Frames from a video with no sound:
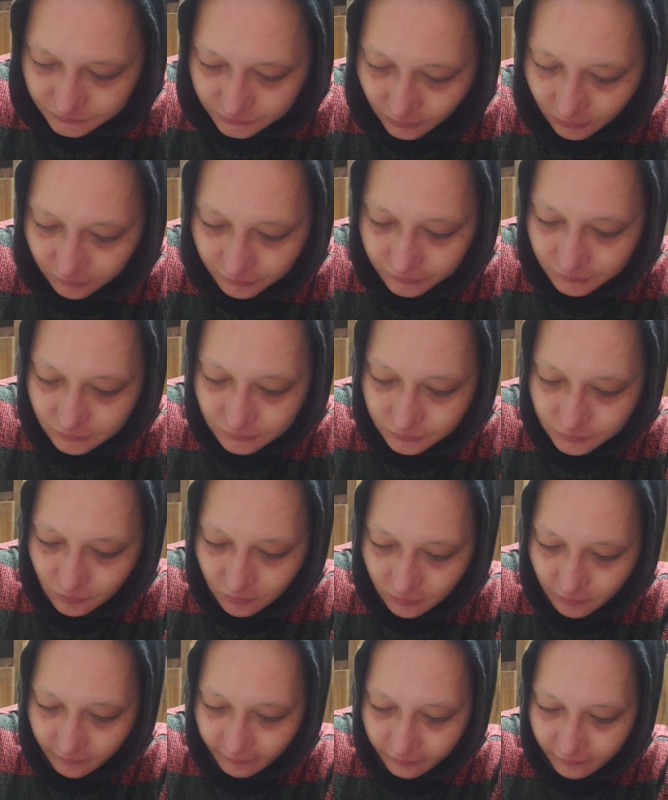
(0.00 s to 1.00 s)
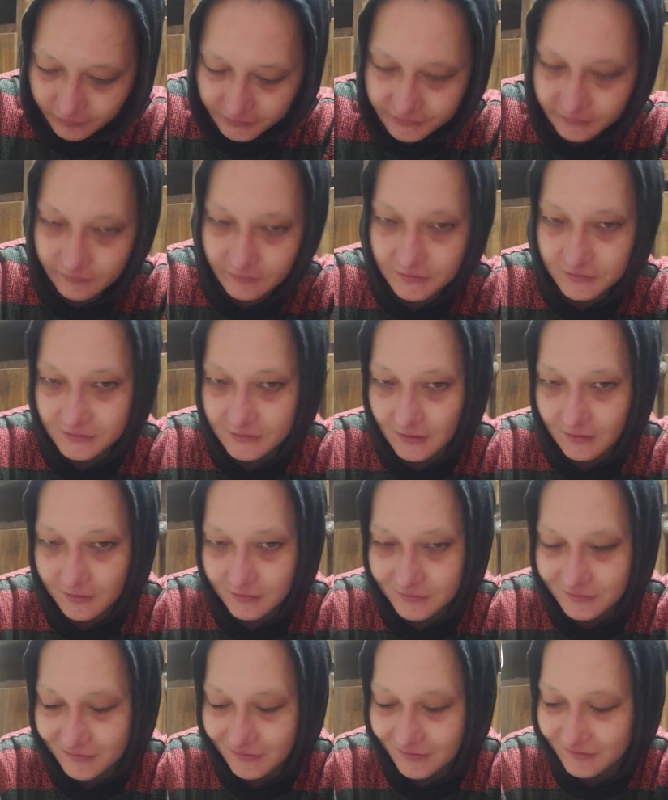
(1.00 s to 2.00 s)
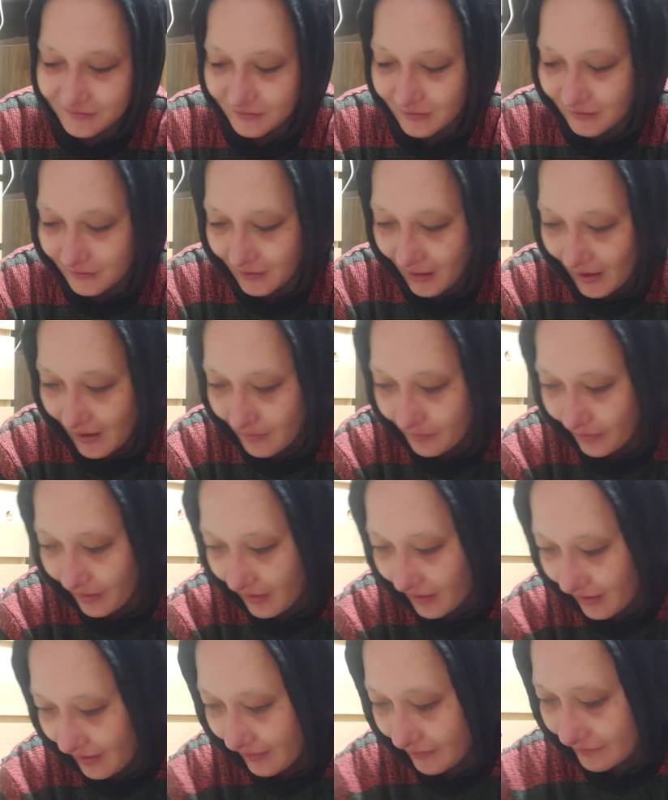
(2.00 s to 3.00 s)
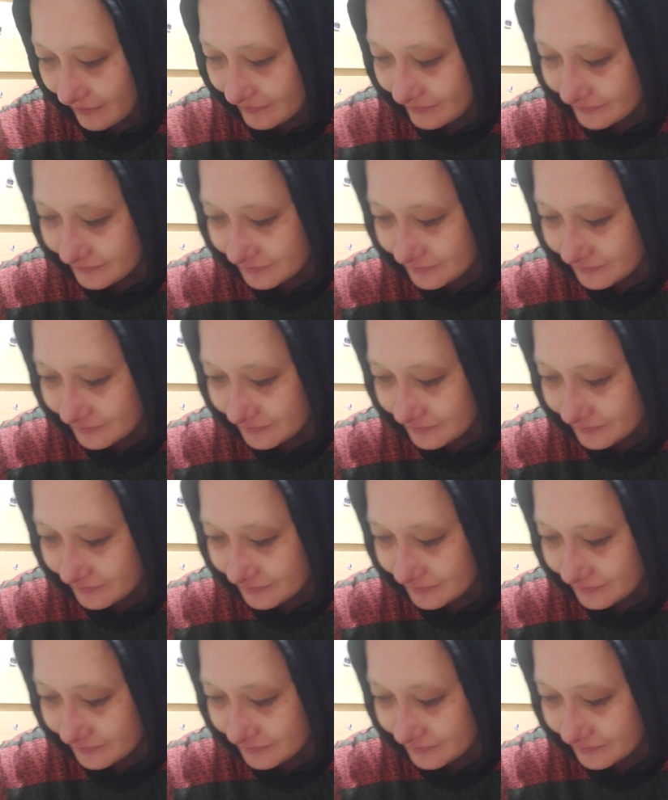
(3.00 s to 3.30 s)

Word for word: No, oh, total four seventy-six. So that's not that bad,